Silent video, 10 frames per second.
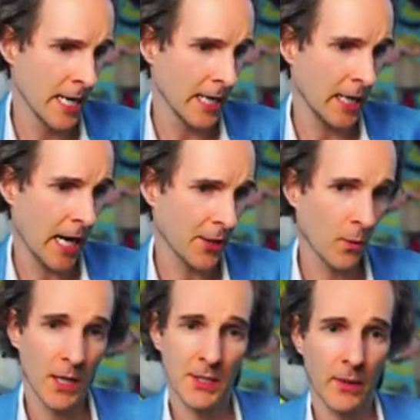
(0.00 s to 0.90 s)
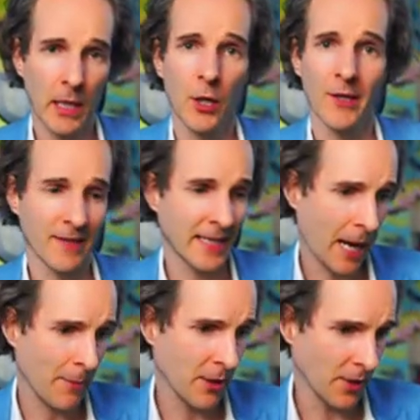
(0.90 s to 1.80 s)
Uh, otherwise, you get a lot of
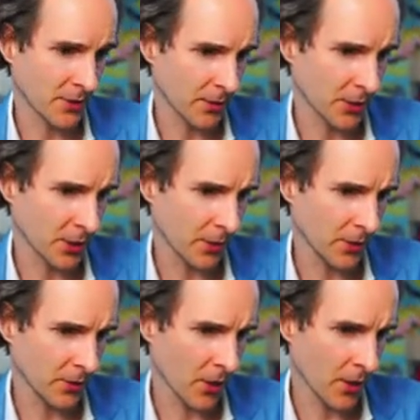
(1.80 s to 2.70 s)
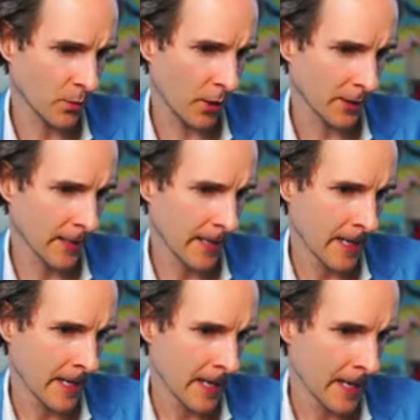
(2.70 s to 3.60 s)
gamma risk, which is what you don't want.
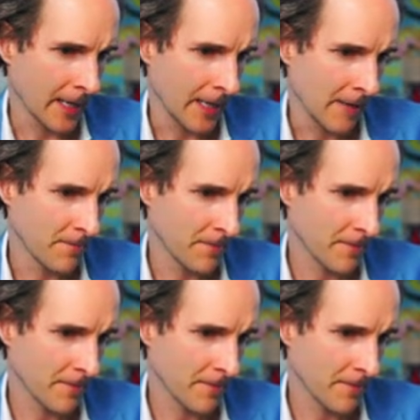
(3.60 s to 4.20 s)
Um,